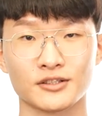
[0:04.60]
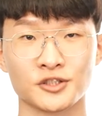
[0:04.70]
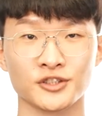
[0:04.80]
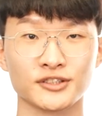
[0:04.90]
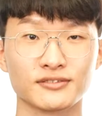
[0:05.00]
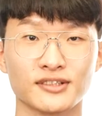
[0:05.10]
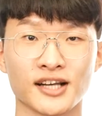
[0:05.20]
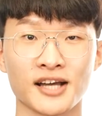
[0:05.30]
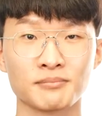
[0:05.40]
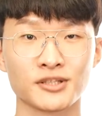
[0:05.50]
My name
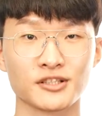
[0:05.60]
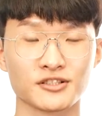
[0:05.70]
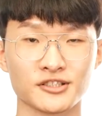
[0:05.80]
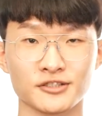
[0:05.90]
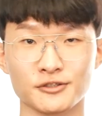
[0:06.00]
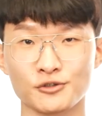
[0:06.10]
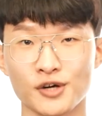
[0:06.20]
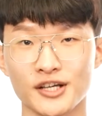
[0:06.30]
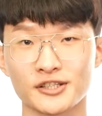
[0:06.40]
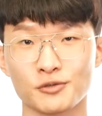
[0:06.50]
is Sangchul Lee
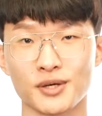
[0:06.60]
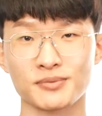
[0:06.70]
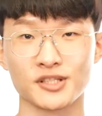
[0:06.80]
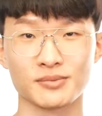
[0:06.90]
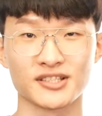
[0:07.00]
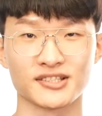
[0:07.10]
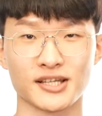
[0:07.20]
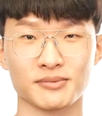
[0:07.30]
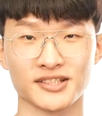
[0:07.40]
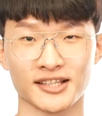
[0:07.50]
from Line Plus
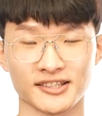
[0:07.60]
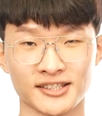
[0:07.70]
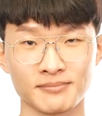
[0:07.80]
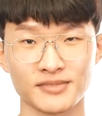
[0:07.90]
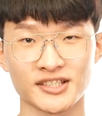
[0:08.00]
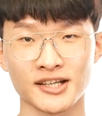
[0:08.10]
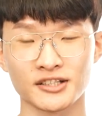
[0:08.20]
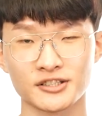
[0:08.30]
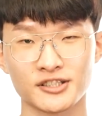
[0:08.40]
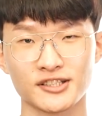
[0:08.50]
UIT Web
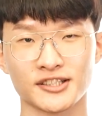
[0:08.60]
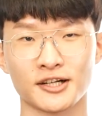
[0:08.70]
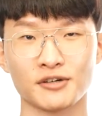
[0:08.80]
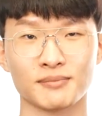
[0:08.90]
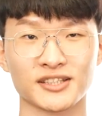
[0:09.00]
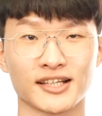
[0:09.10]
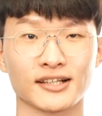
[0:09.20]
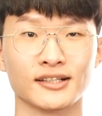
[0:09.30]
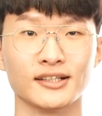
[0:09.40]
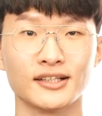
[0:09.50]
Service Dev Team
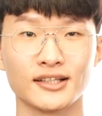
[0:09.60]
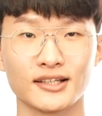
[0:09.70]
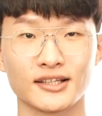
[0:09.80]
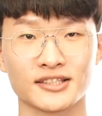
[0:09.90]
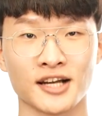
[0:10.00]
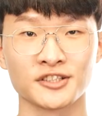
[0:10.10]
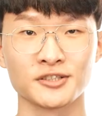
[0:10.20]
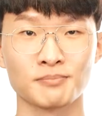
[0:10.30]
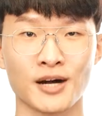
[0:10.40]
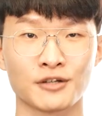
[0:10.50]
4. I
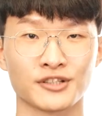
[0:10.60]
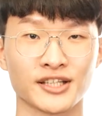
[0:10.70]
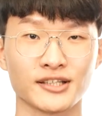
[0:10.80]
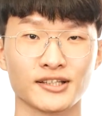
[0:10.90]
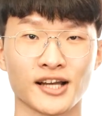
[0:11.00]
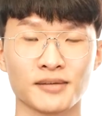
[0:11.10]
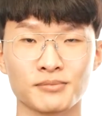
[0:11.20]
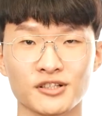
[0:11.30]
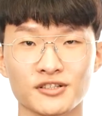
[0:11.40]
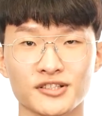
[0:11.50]
joined Line Plus in
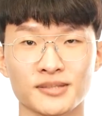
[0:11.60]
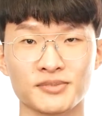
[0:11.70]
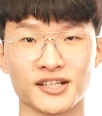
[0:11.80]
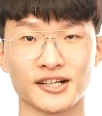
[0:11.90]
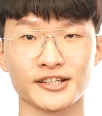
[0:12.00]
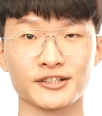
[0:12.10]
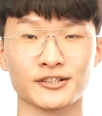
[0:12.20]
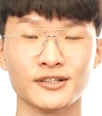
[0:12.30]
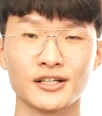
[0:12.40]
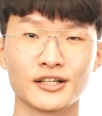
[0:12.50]
August of last
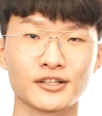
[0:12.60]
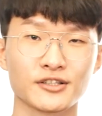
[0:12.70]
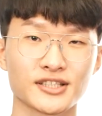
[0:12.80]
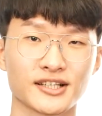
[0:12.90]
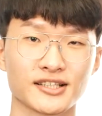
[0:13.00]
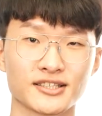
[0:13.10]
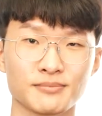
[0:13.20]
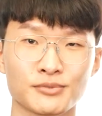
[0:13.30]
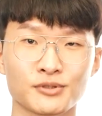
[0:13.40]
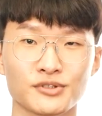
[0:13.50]
year, and I have
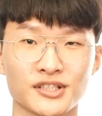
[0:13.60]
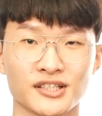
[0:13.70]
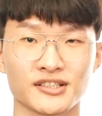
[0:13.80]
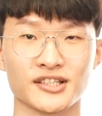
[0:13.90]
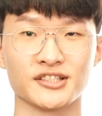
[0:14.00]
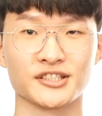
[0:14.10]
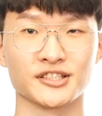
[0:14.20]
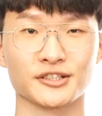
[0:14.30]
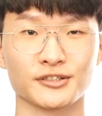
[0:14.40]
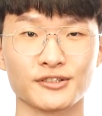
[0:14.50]
been working as a
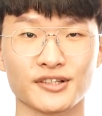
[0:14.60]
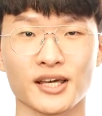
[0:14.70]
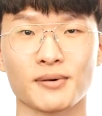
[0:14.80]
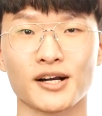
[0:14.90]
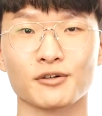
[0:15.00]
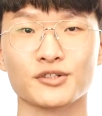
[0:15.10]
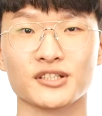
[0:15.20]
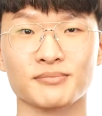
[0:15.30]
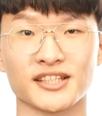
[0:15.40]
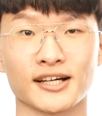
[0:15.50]
front-end engineer.